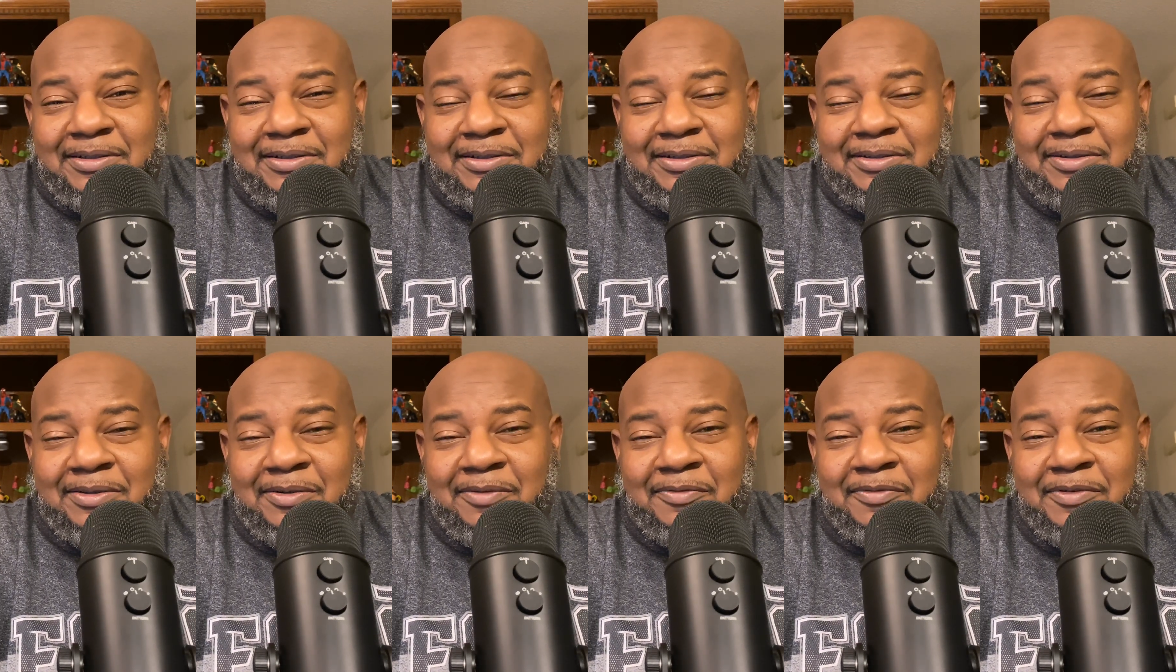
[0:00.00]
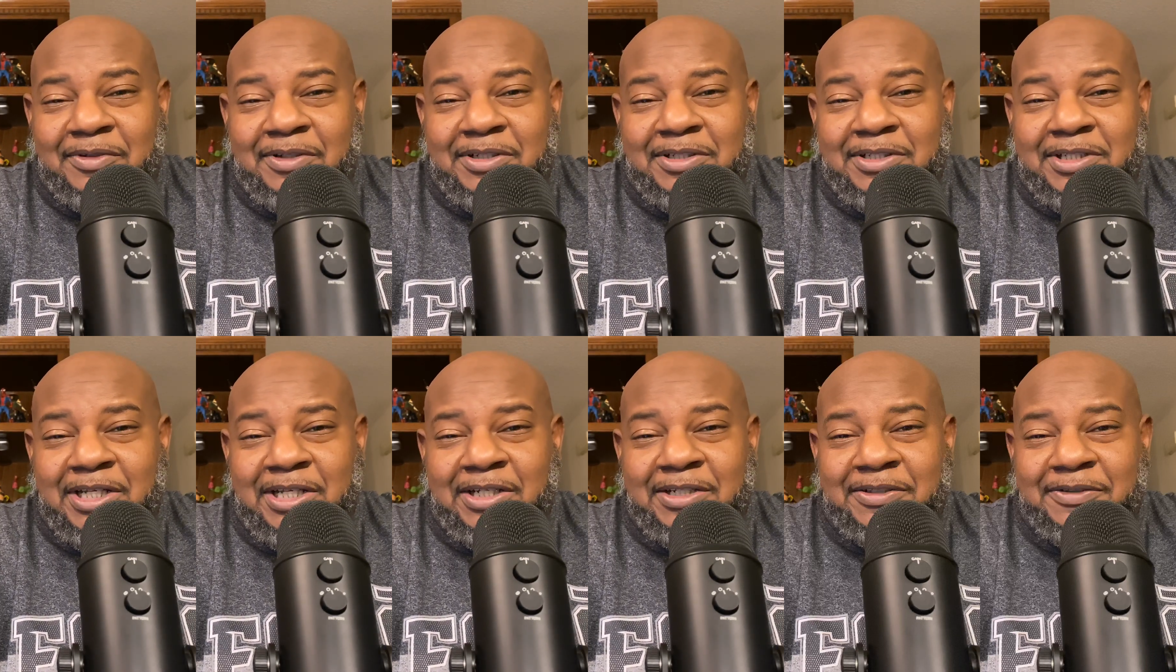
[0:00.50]
So I'm gonna
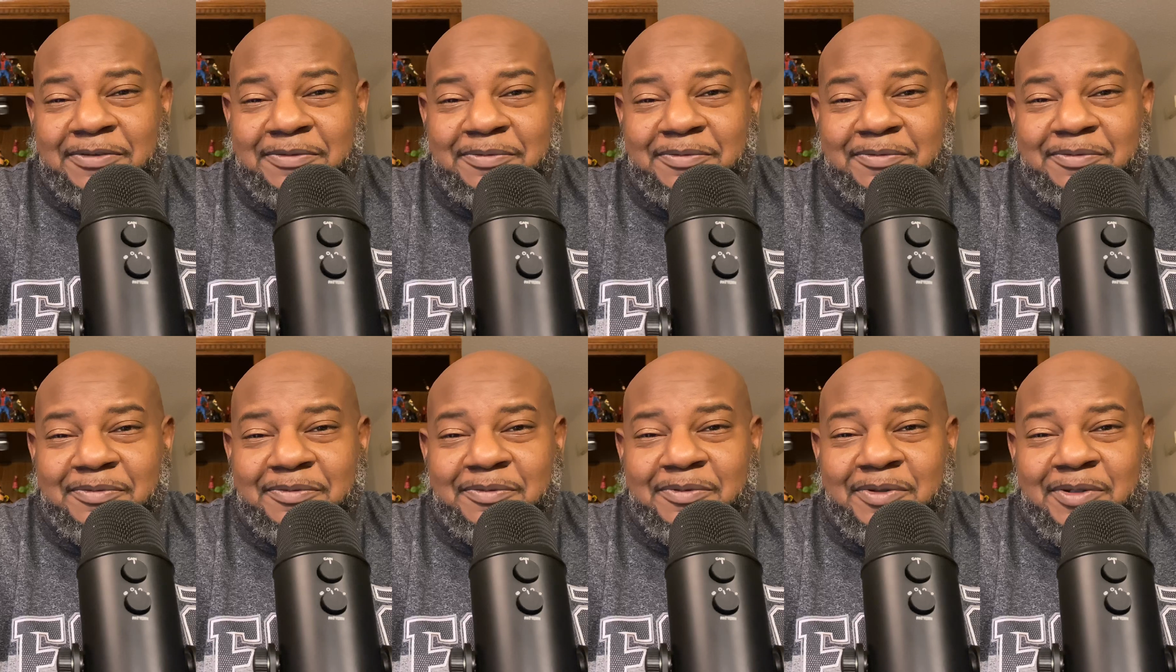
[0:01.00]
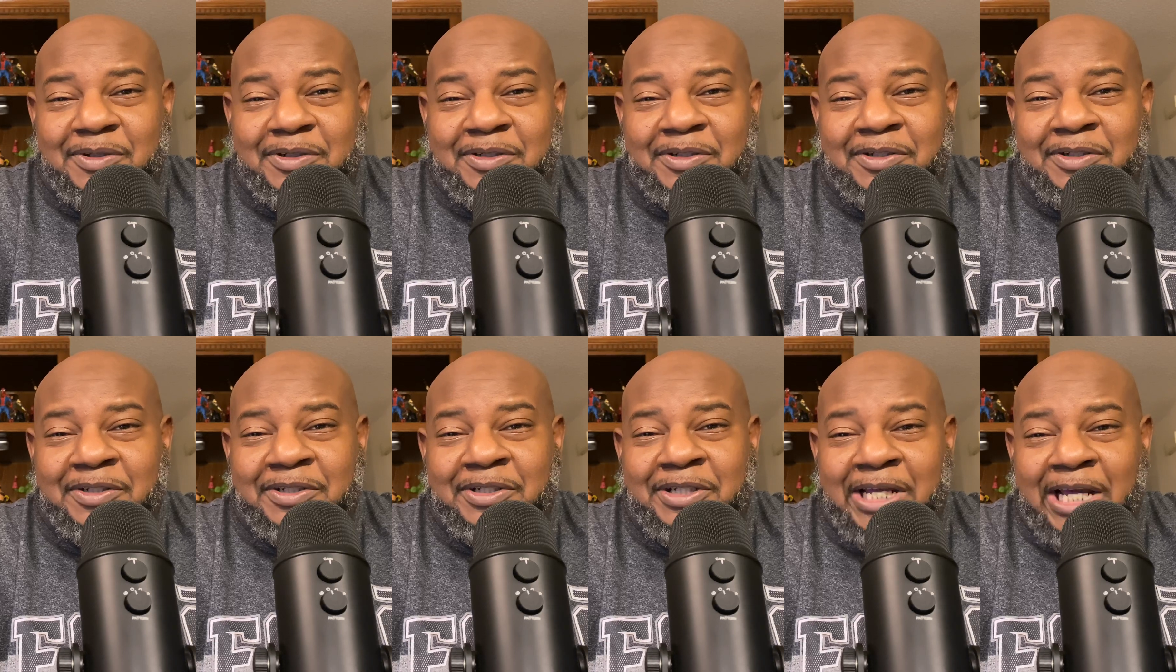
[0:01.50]
take a,
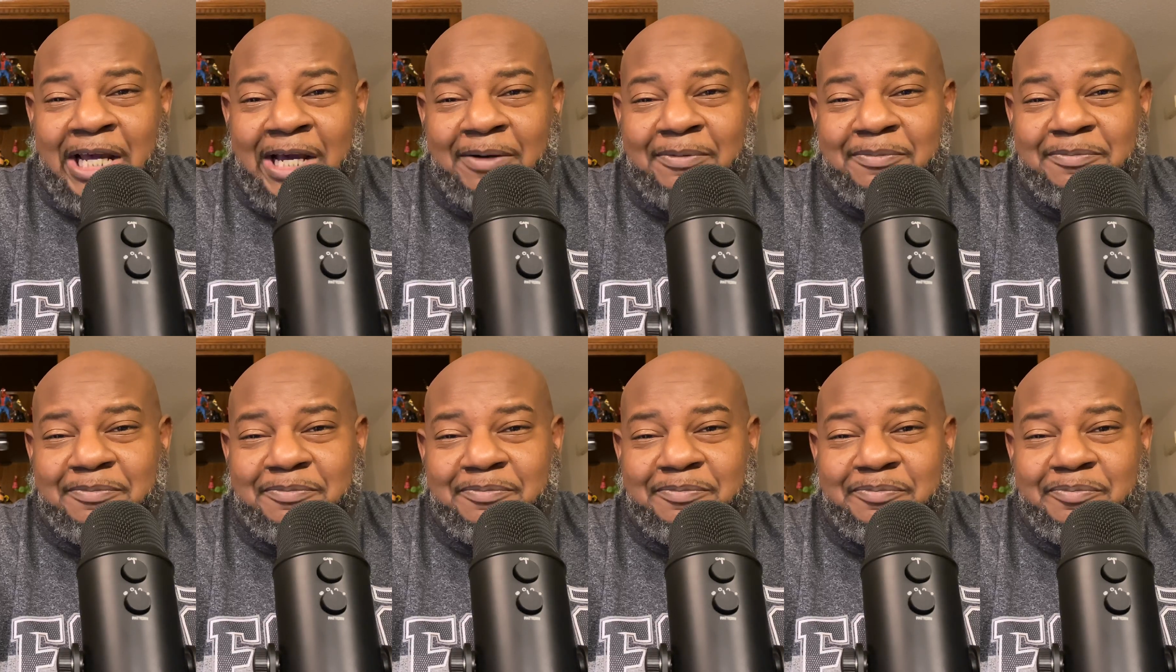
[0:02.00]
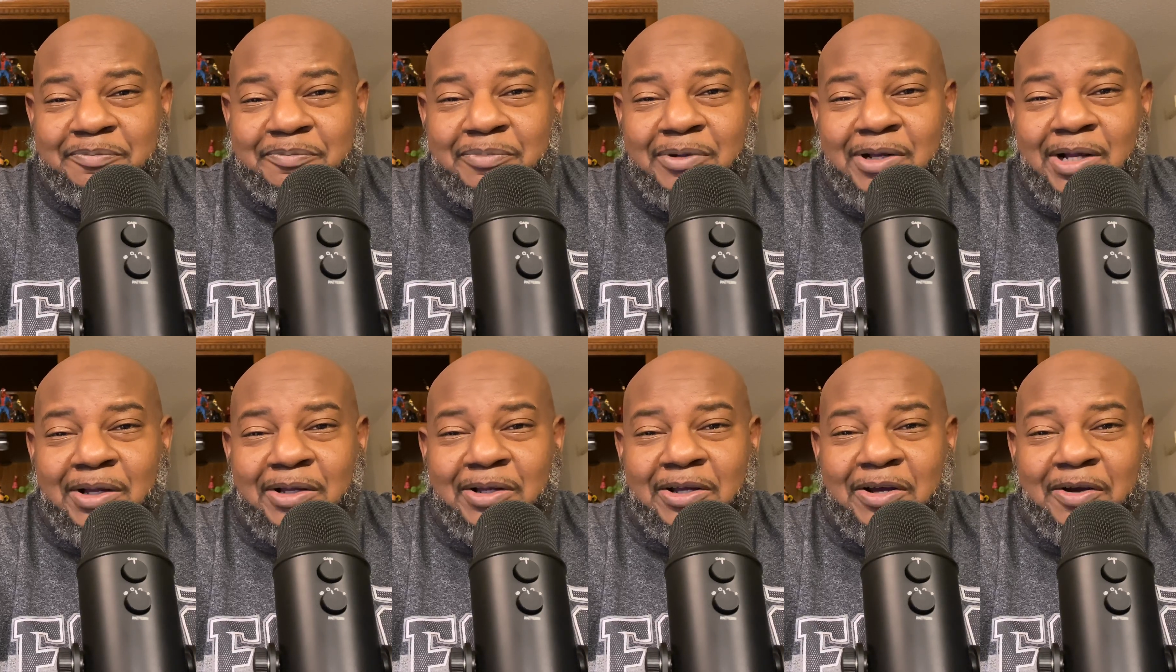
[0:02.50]
a nap,
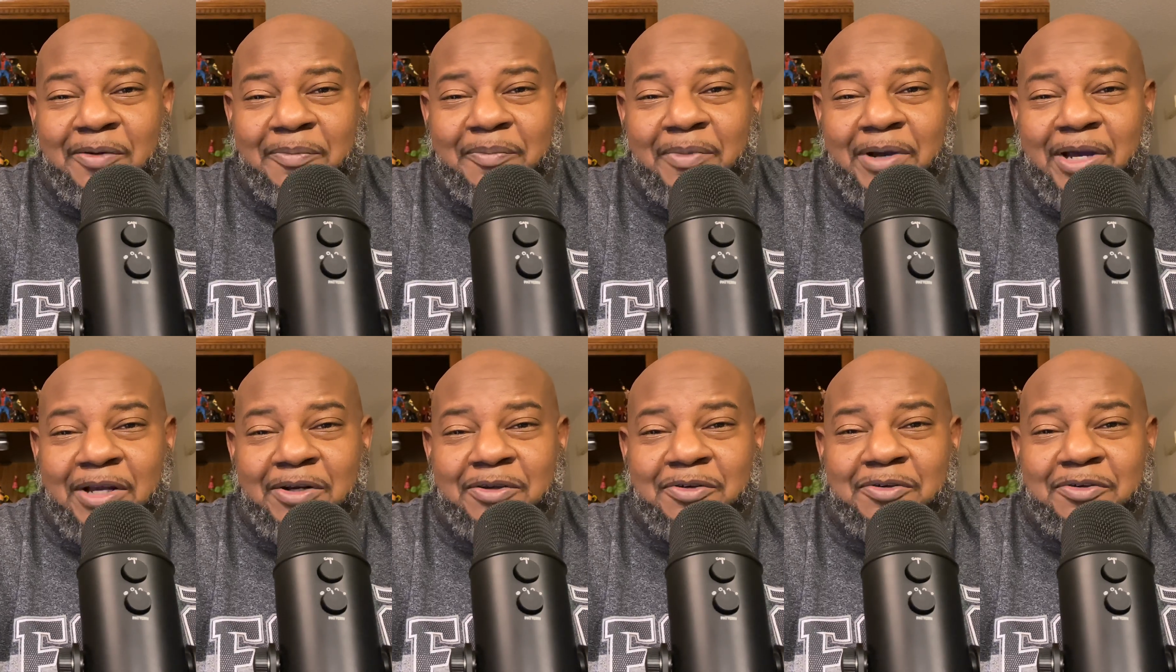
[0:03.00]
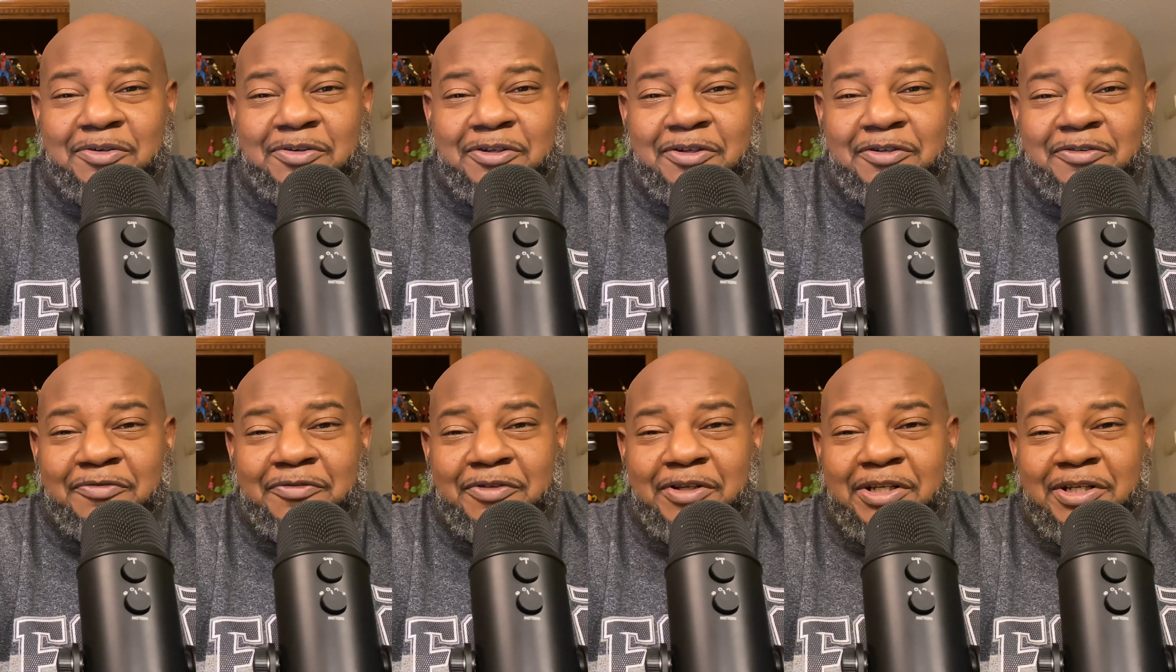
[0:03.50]
probably come back and do
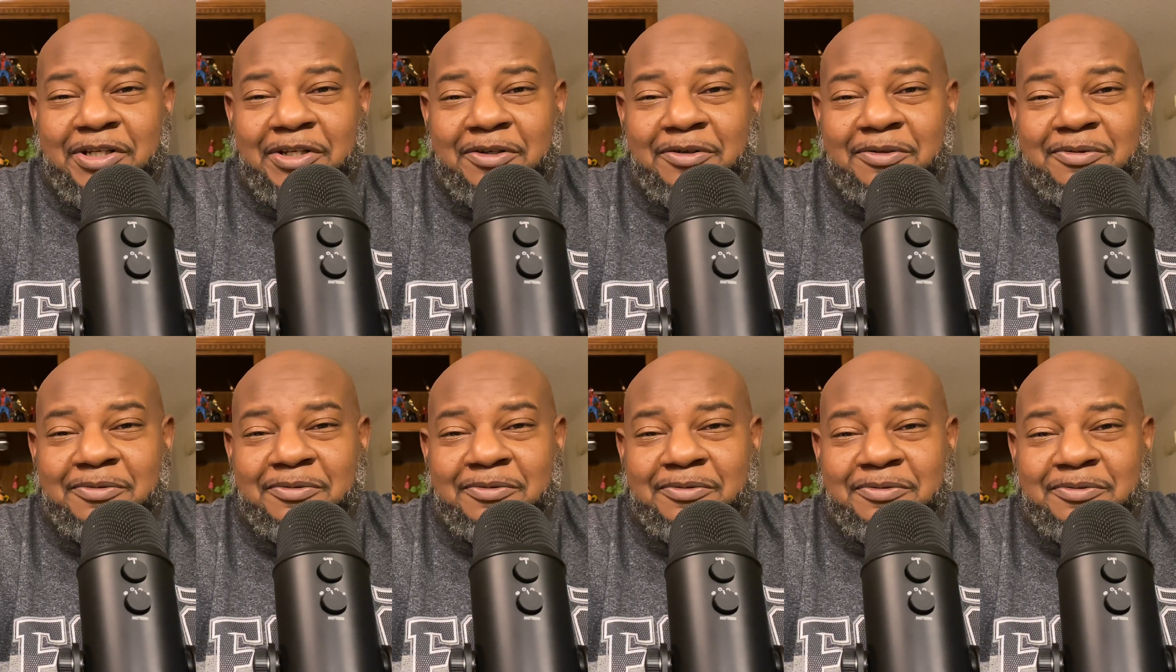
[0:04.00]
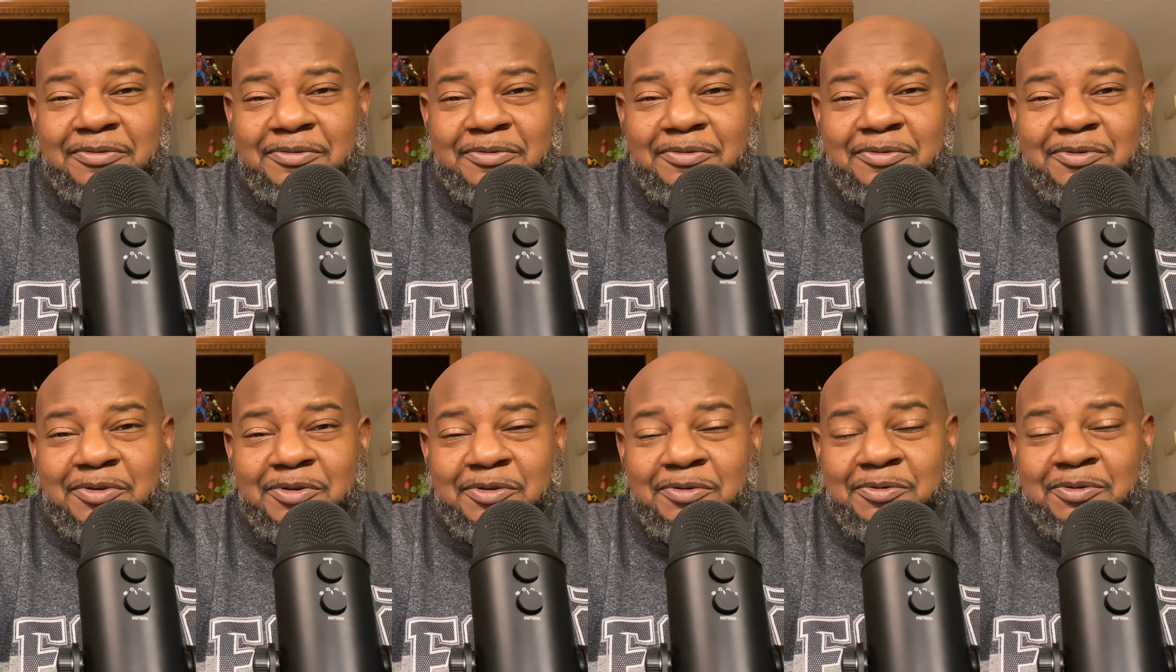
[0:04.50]
another video.
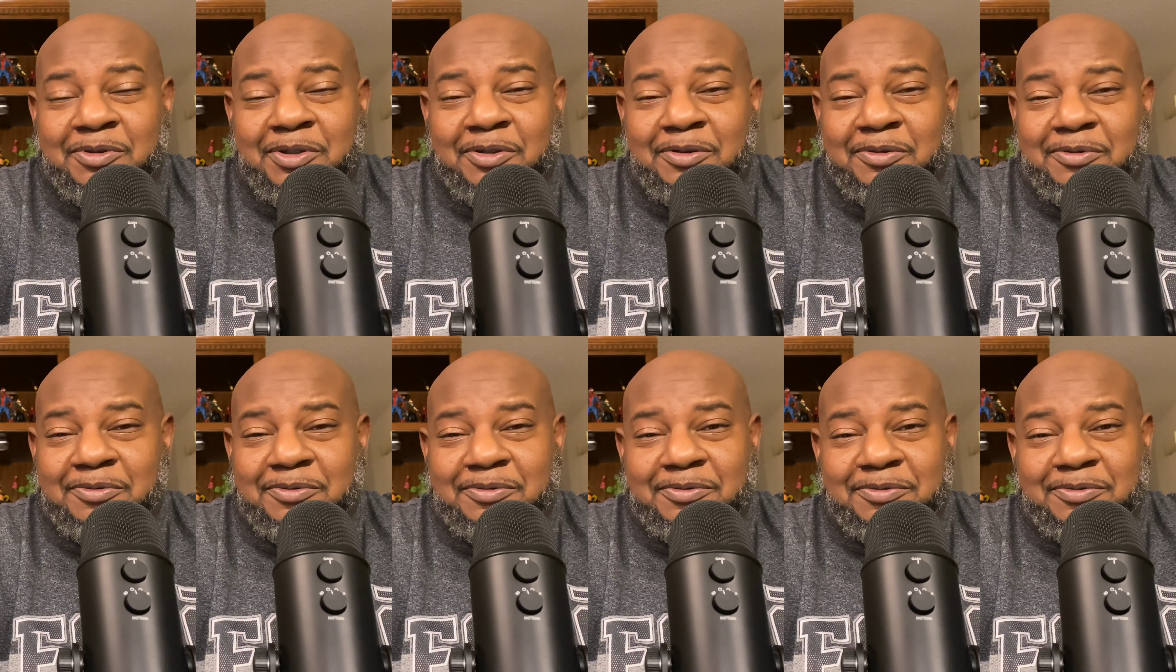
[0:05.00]
Who knows?